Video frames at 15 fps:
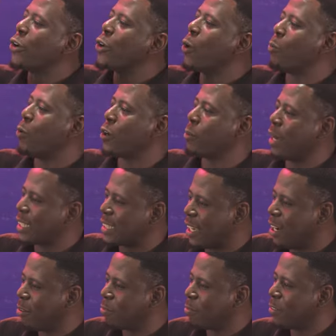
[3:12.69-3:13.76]
worry upon
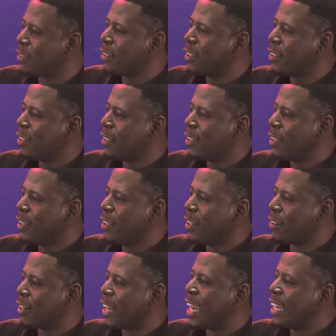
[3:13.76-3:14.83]
myself,
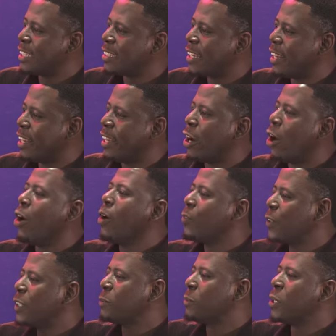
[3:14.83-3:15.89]
right? All
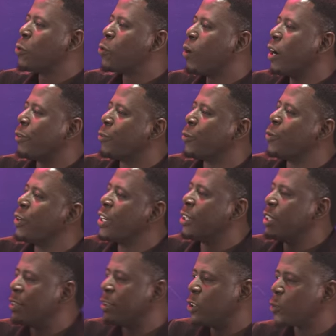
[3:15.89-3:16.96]
things being equal, if you read
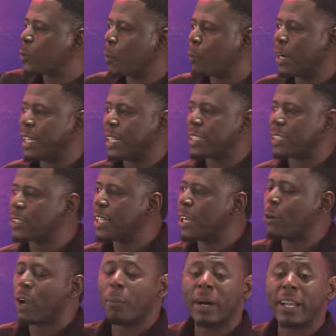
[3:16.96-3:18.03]
on the newspaper and they
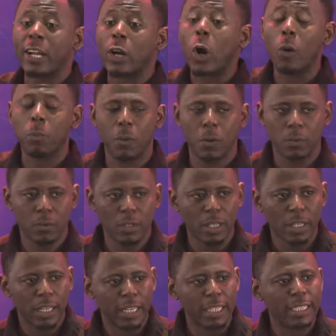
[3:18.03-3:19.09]
tell you about a couple
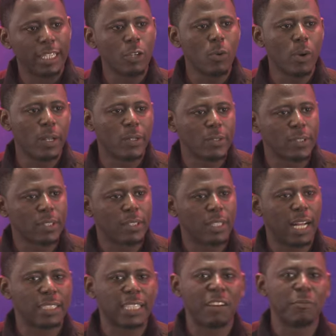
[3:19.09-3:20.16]
in the US
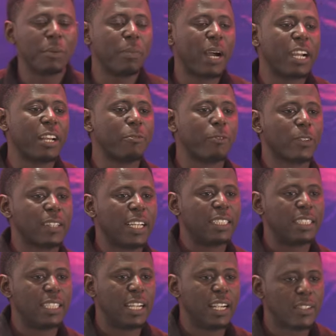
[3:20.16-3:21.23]
that have been married for
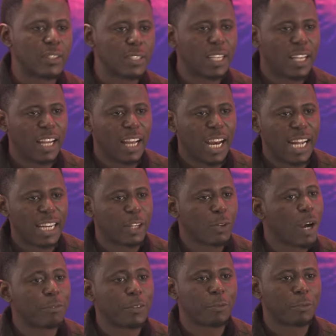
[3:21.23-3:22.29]
30 years, and they
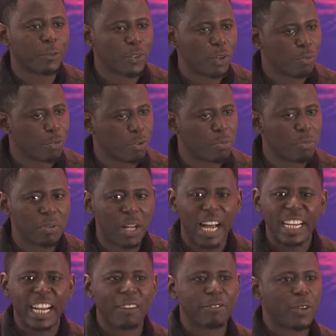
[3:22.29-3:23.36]
don't have the fruit of womb
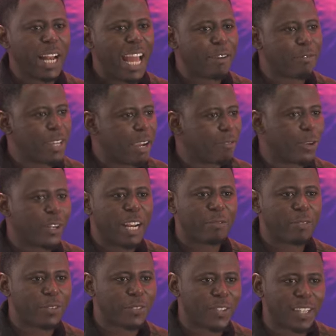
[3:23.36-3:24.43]
and they have done IVF, done
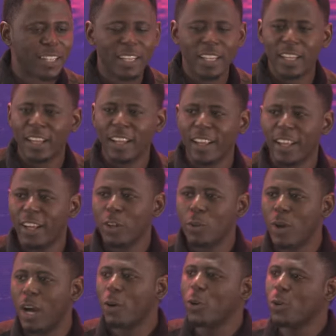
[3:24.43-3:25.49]
everything.
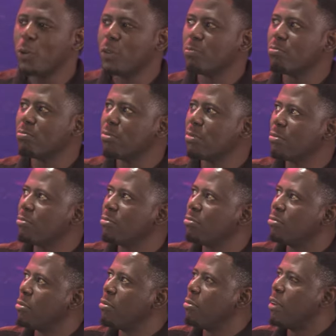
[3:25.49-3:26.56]
You are going
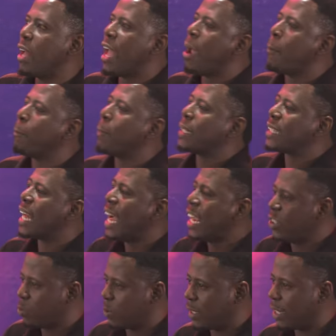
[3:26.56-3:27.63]
to
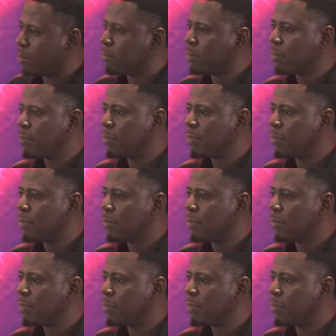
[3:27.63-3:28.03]
empathize with them,